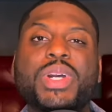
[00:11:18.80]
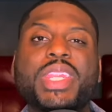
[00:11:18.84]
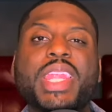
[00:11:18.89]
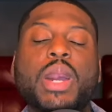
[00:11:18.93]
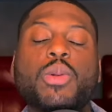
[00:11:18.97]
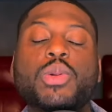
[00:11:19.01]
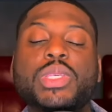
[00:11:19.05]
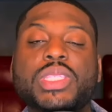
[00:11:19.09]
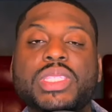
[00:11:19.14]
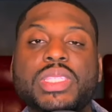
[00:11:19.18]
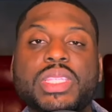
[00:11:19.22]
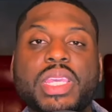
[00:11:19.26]
but
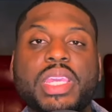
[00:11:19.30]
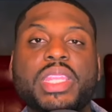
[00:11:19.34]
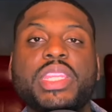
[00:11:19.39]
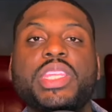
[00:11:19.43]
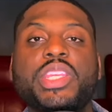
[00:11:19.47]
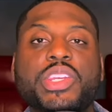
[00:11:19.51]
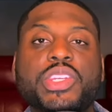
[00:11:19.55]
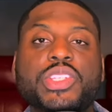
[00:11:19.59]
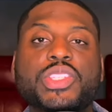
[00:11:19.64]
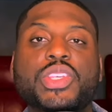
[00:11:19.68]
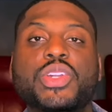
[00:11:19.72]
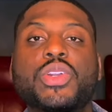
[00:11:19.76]
that was 10
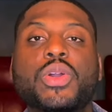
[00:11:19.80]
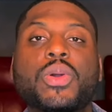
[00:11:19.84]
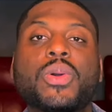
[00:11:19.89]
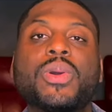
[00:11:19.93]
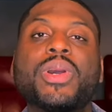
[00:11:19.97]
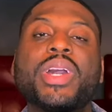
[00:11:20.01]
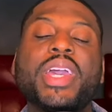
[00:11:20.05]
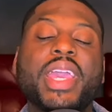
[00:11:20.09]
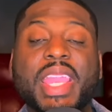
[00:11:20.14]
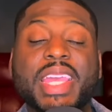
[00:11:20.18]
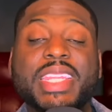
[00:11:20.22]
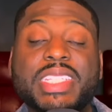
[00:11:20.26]
years ago.
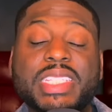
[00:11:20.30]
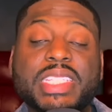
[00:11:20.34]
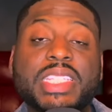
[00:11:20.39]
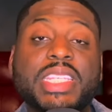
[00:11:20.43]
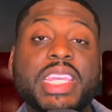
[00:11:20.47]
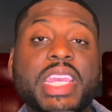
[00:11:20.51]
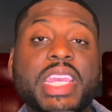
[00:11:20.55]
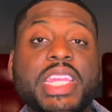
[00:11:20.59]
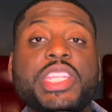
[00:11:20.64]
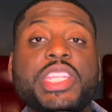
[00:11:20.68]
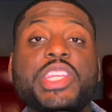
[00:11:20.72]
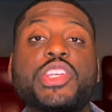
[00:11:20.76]
And in
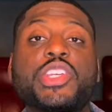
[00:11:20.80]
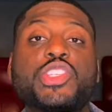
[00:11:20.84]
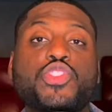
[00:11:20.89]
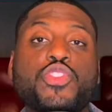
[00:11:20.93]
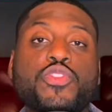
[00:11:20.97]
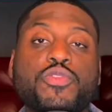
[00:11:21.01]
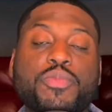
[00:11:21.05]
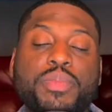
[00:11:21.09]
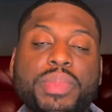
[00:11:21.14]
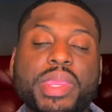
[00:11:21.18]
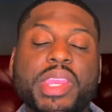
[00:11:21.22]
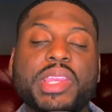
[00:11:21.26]
10 years,
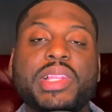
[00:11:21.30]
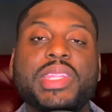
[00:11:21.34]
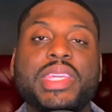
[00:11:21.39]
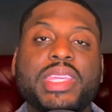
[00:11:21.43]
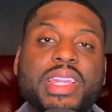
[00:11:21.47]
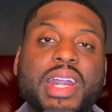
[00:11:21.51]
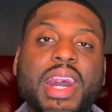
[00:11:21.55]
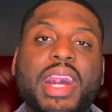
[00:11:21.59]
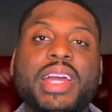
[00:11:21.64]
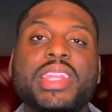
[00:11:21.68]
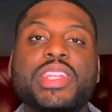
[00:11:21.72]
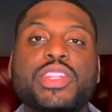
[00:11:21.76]
you've barely
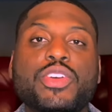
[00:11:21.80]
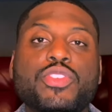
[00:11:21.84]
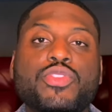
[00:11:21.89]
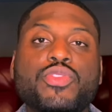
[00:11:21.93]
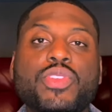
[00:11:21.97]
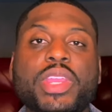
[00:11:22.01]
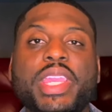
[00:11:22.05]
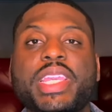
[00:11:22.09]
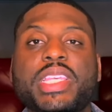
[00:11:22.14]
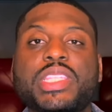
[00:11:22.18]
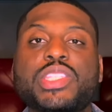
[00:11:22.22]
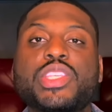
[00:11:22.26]
gotten a
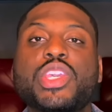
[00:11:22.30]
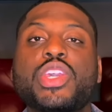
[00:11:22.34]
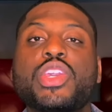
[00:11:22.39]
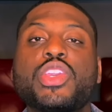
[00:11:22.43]
raise.